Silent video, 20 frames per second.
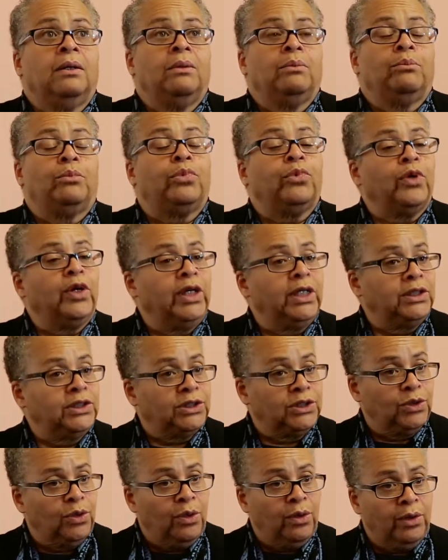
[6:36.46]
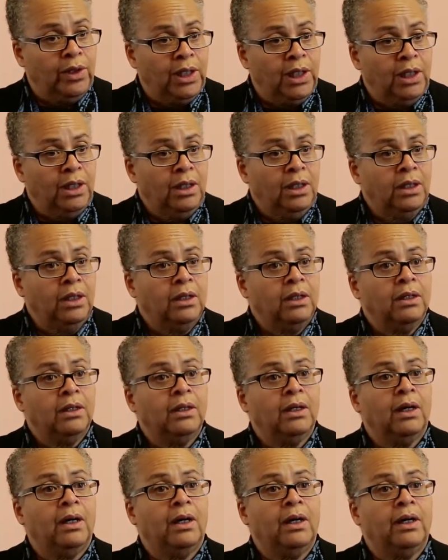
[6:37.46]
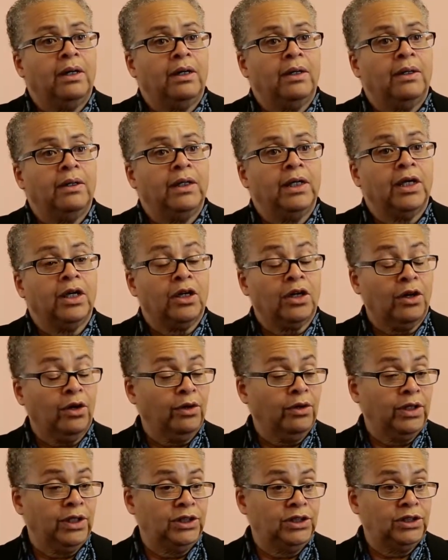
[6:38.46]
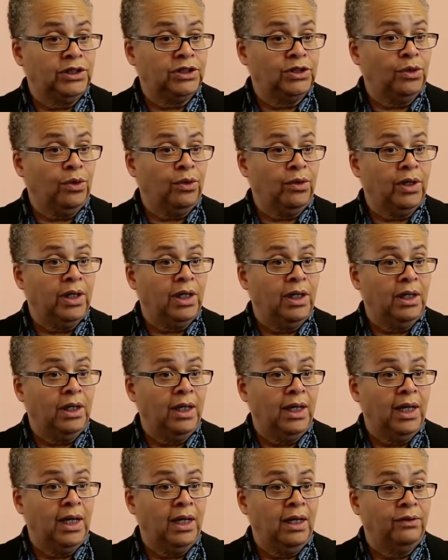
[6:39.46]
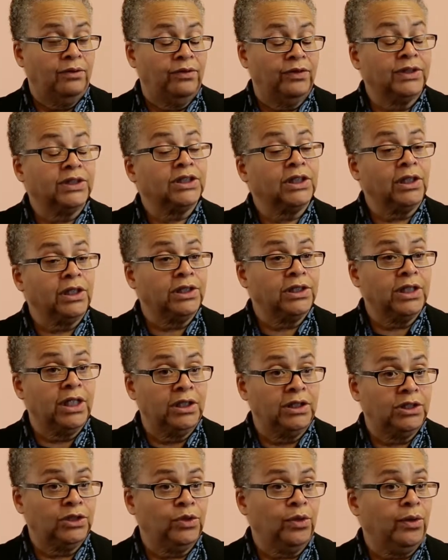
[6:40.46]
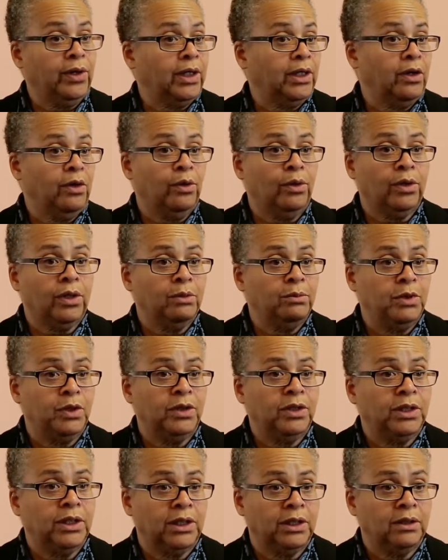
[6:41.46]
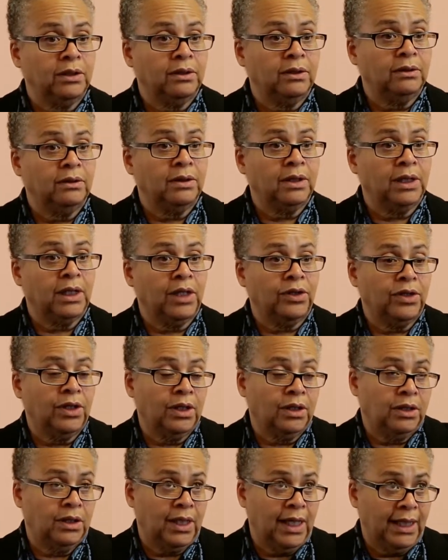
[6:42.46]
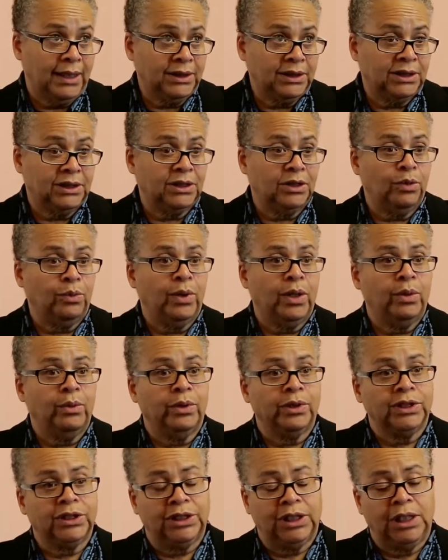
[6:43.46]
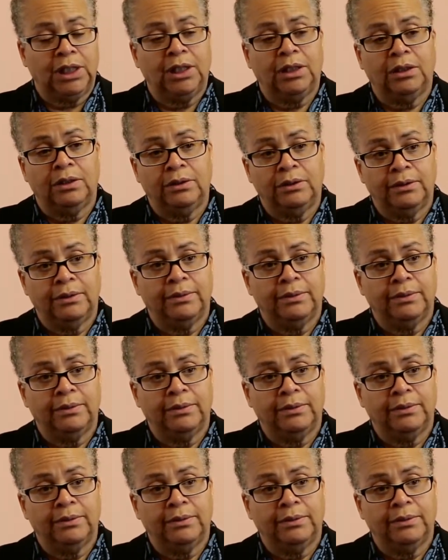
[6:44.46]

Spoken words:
bring story, encourage story, and facilitate story in our own community. And I think that's the way we're seen.